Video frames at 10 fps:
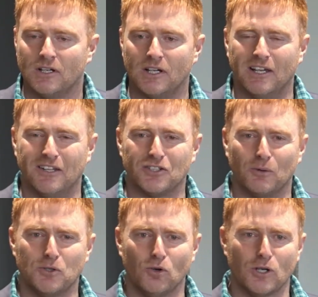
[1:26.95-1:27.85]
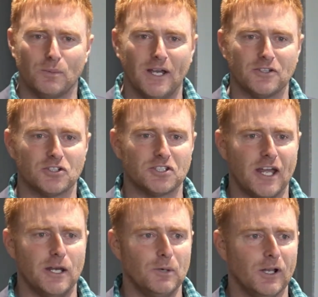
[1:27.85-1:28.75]
And so we talk about
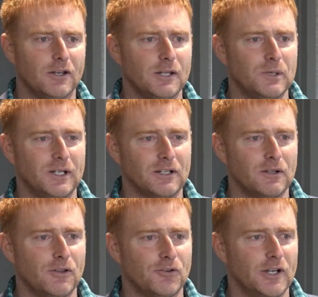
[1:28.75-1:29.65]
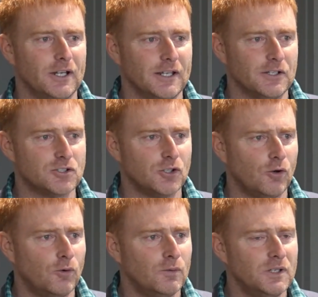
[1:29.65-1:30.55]
sustainability being a three-legged
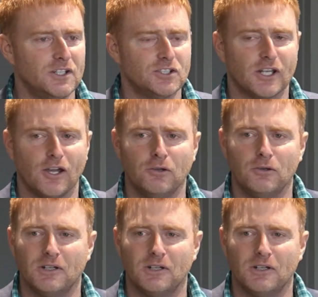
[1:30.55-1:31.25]
stool years ago,